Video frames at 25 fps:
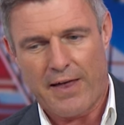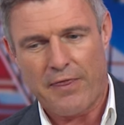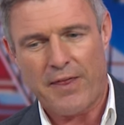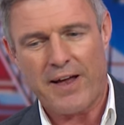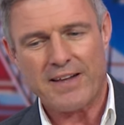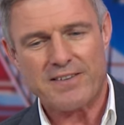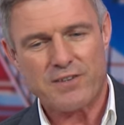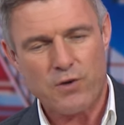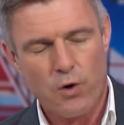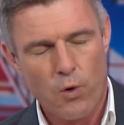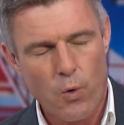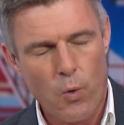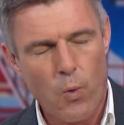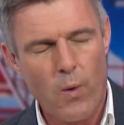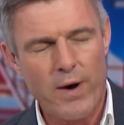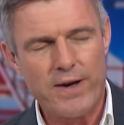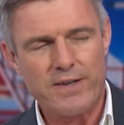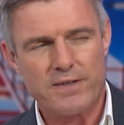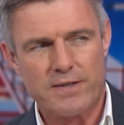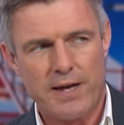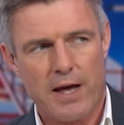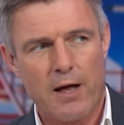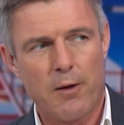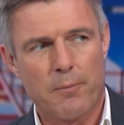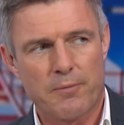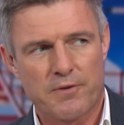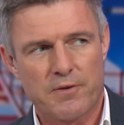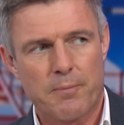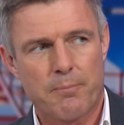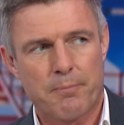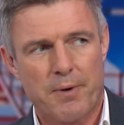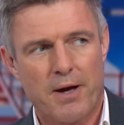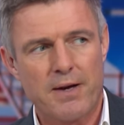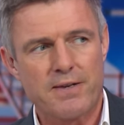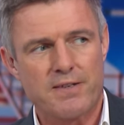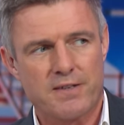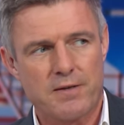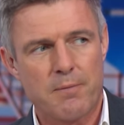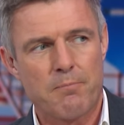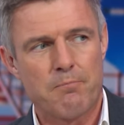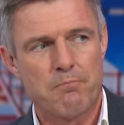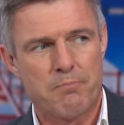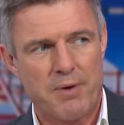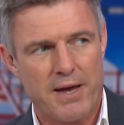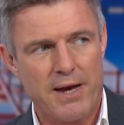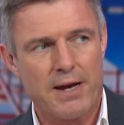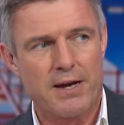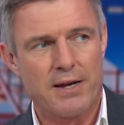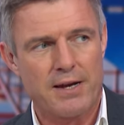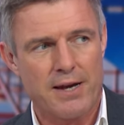That's always helped by some
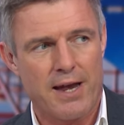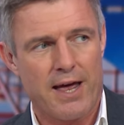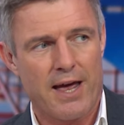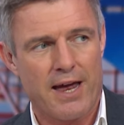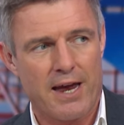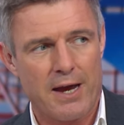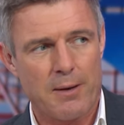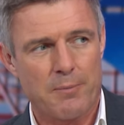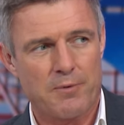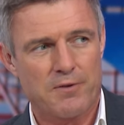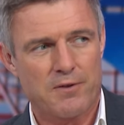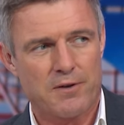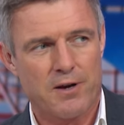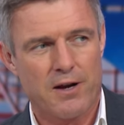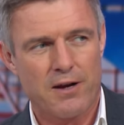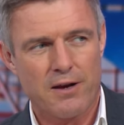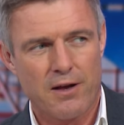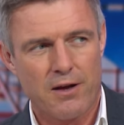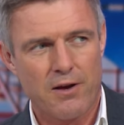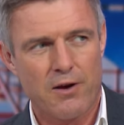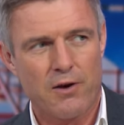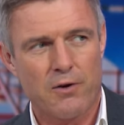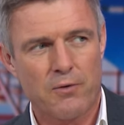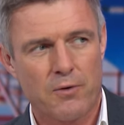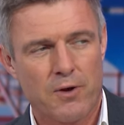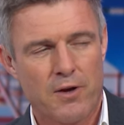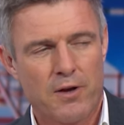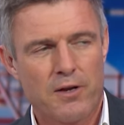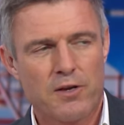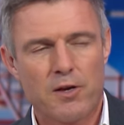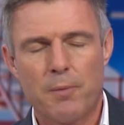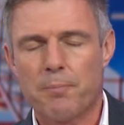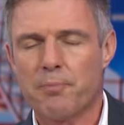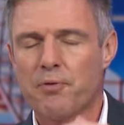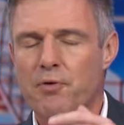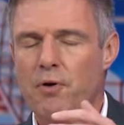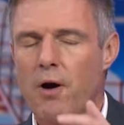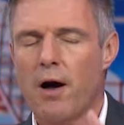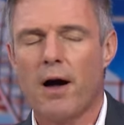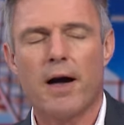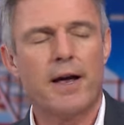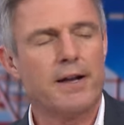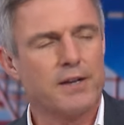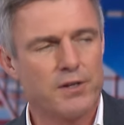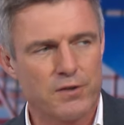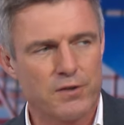big names, and I know you pride